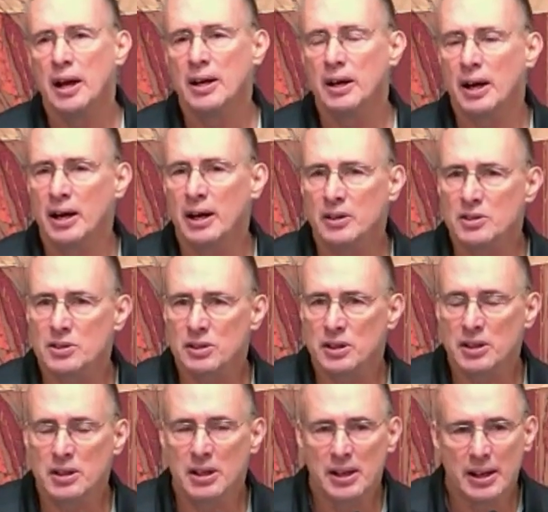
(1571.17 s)
and
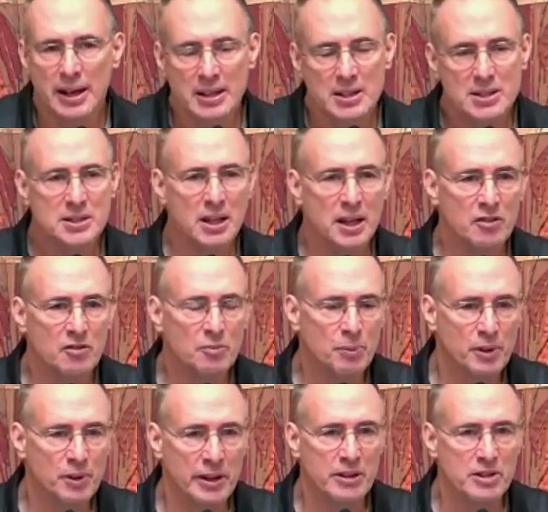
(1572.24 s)
honestly, a safe
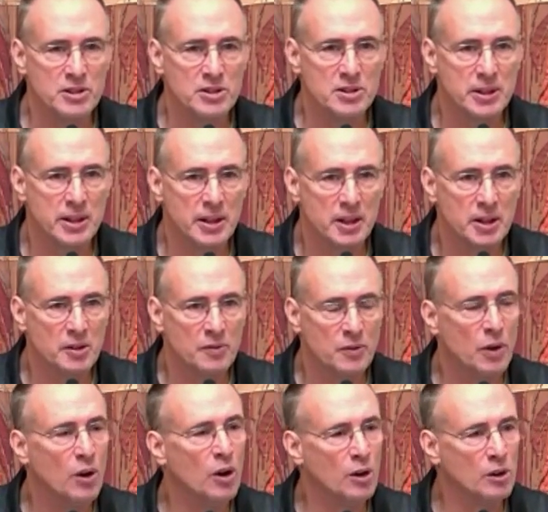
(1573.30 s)
place
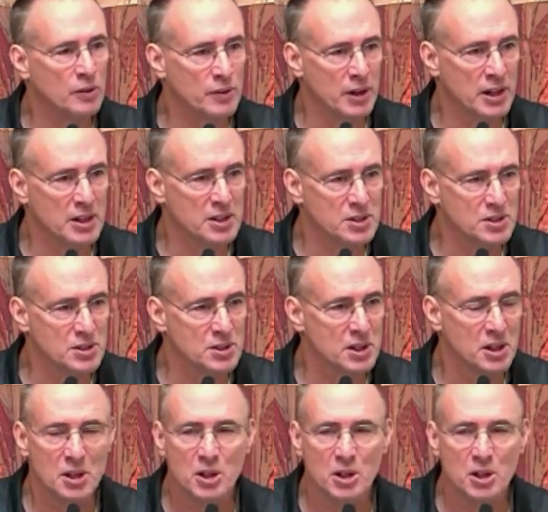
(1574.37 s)
for all of us,